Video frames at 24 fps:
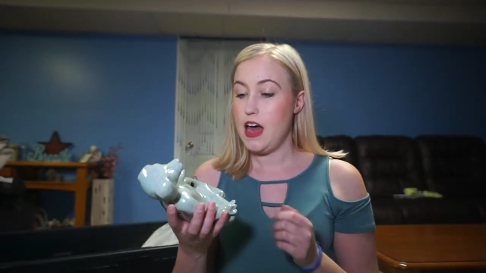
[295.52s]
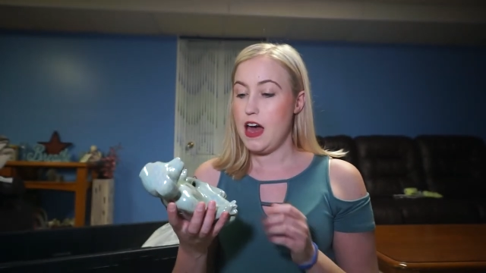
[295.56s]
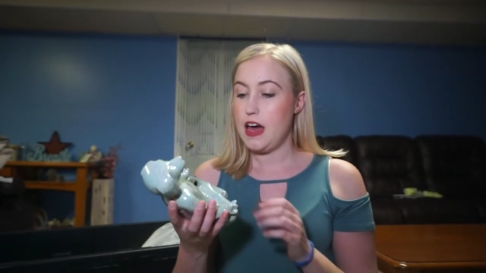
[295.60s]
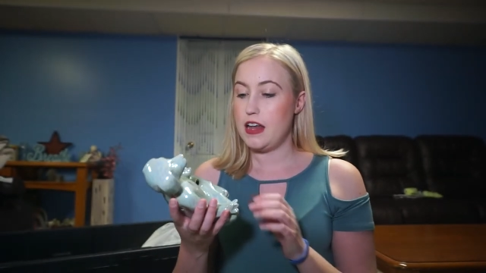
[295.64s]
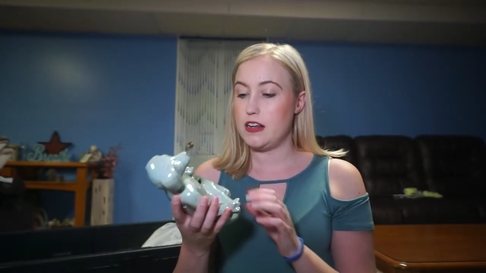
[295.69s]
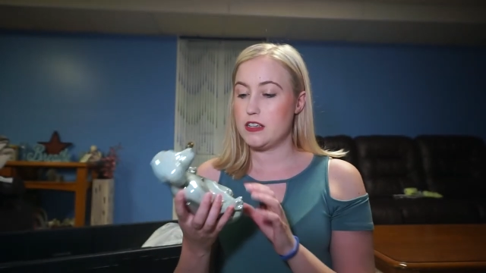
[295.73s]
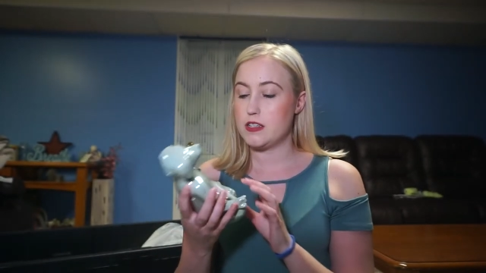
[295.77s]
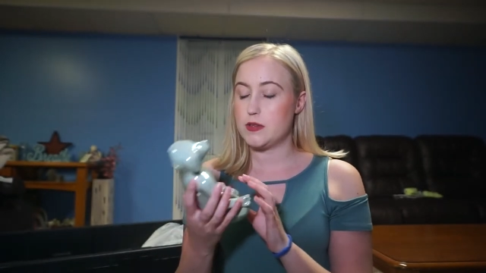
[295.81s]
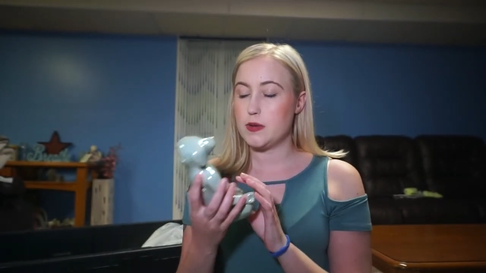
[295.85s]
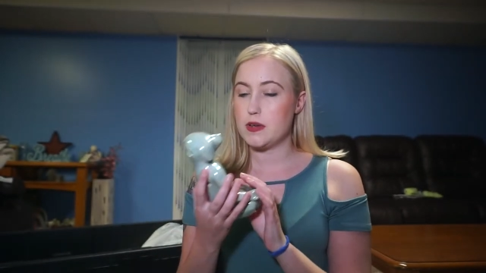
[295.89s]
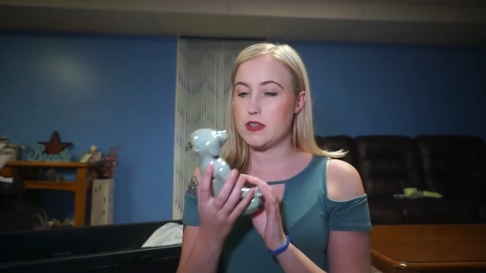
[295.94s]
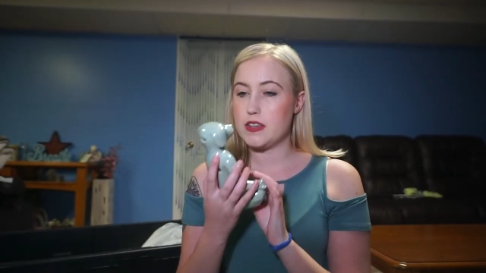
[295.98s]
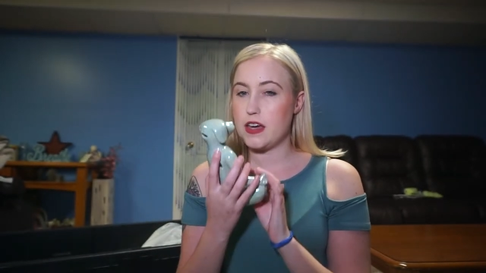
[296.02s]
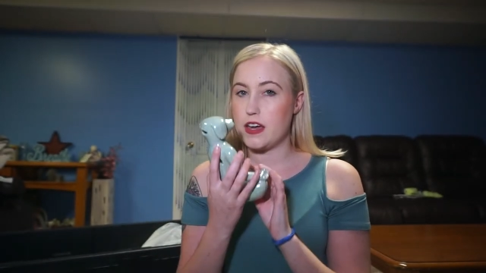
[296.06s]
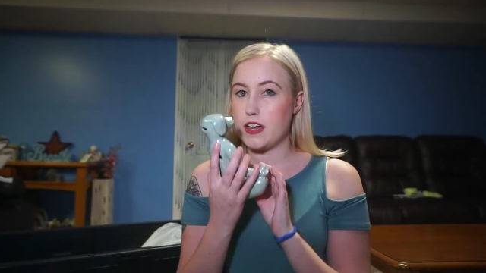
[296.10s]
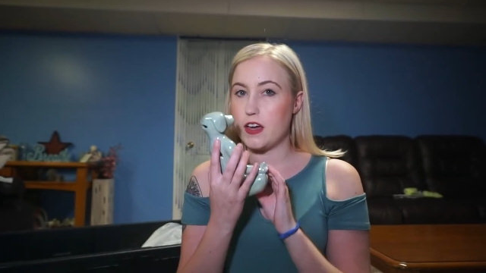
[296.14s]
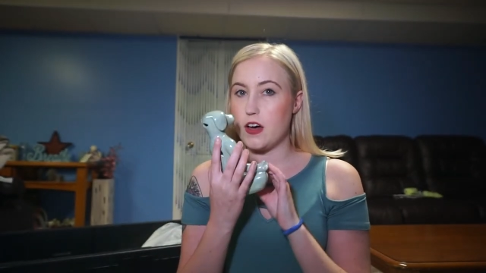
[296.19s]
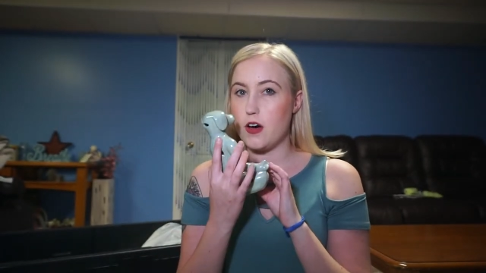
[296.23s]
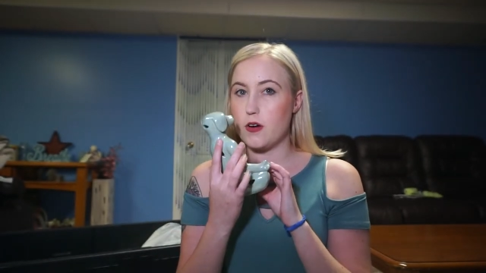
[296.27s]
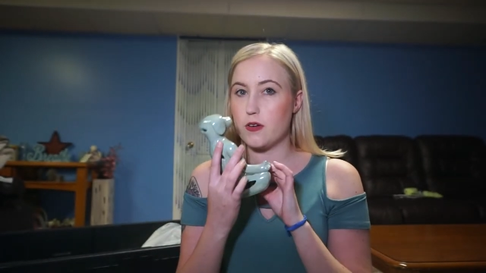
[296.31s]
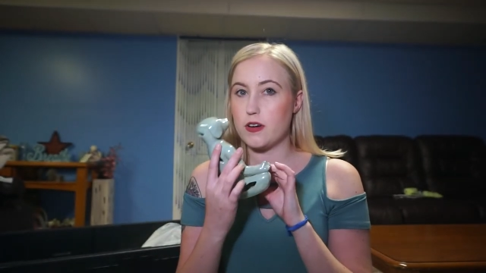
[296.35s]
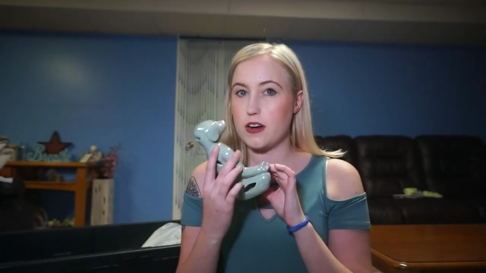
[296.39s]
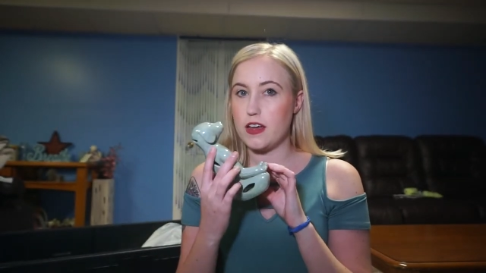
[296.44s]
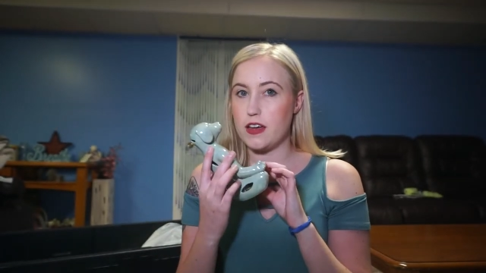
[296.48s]
And it smells like
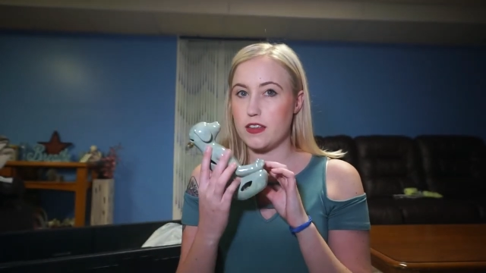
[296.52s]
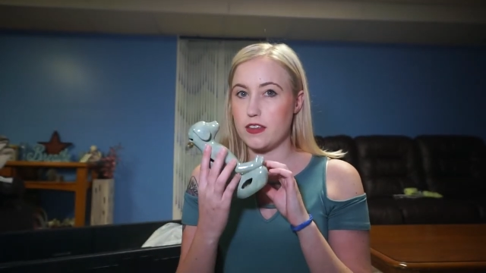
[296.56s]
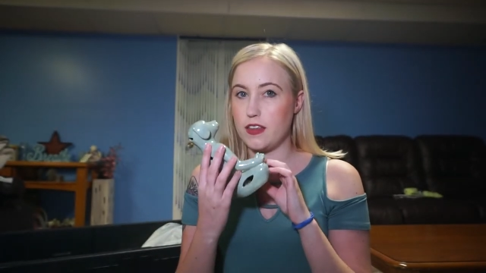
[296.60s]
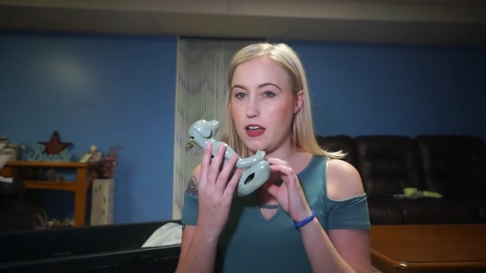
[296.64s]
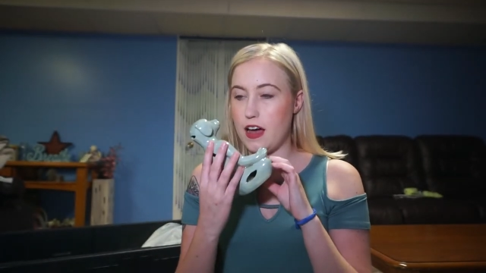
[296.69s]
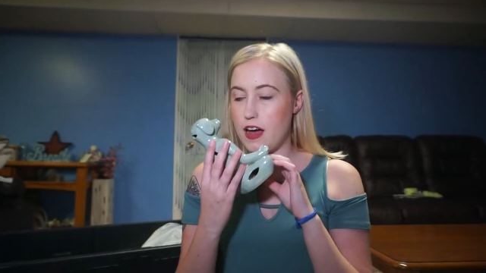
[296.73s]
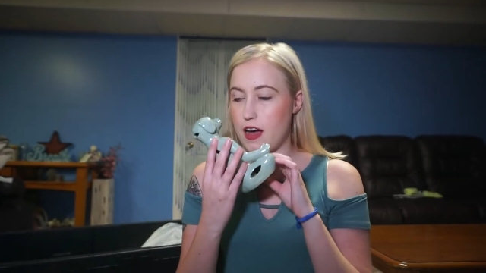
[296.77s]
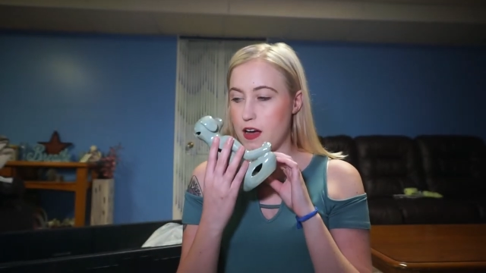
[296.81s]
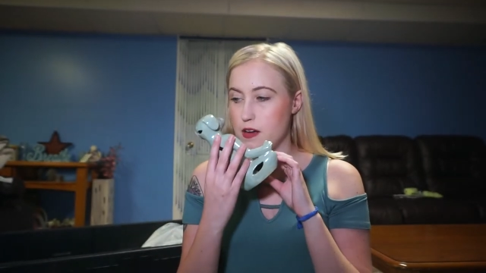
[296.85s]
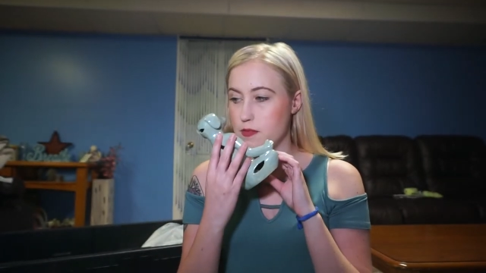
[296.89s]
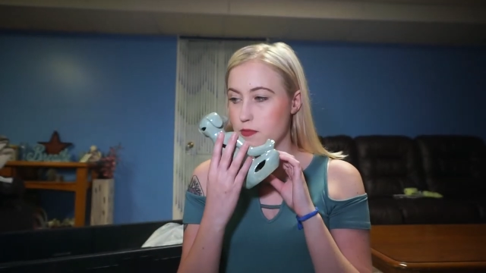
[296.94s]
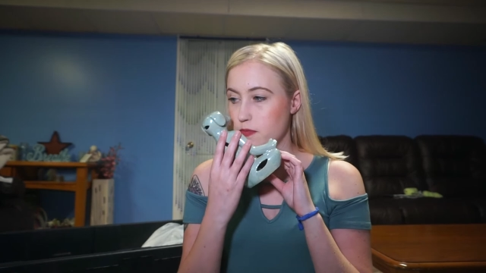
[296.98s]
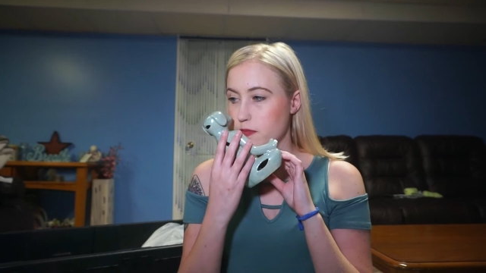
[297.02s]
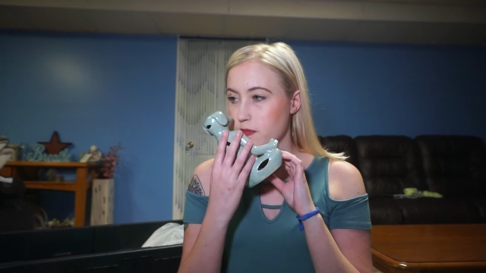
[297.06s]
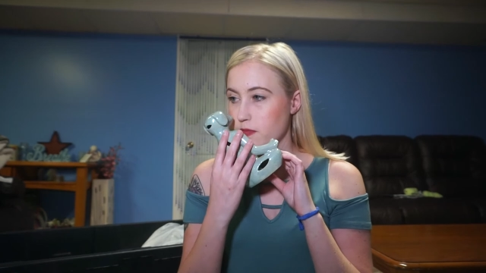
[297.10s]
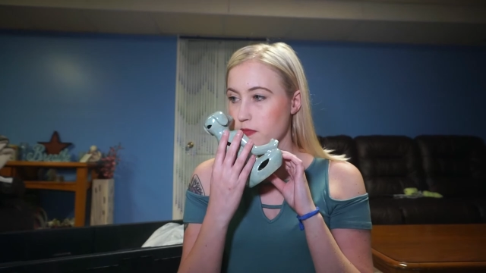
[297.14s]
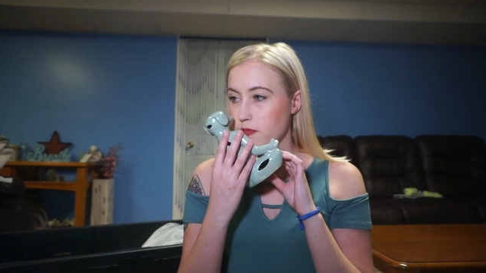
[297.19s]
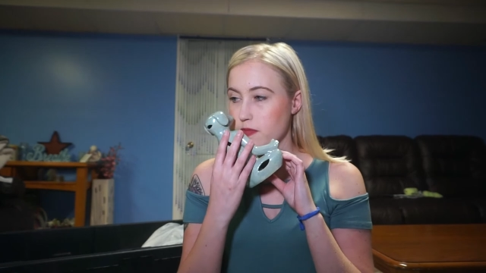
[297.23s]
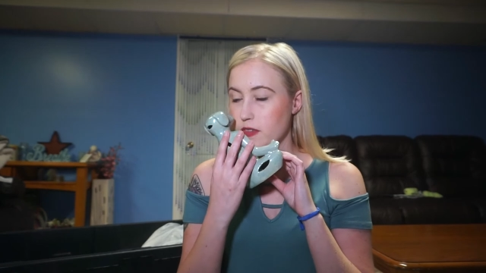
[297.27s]
coconut lime.